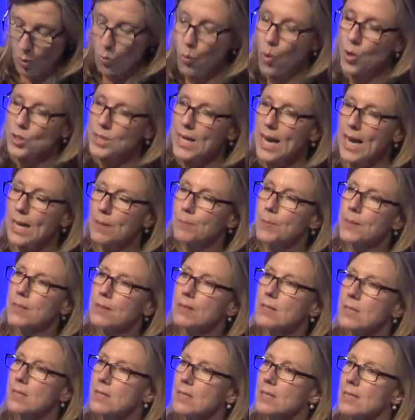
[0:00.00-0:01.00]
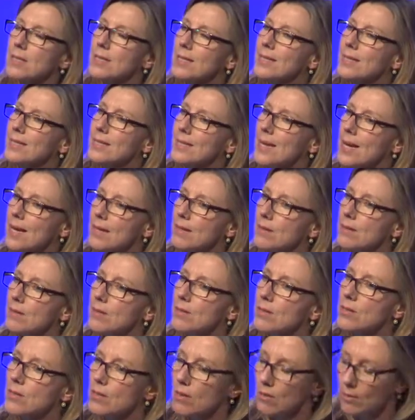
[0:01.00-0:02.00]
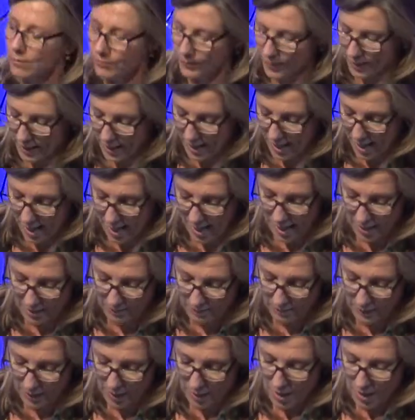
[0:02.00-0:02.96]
what happened to standards of care.